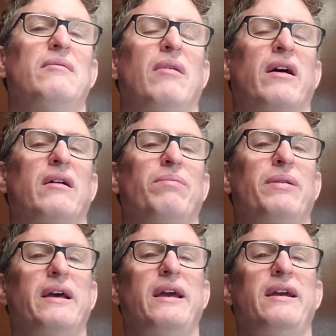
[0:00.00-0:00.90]
model
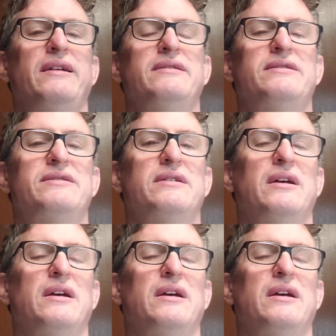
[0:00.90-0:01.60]
planes,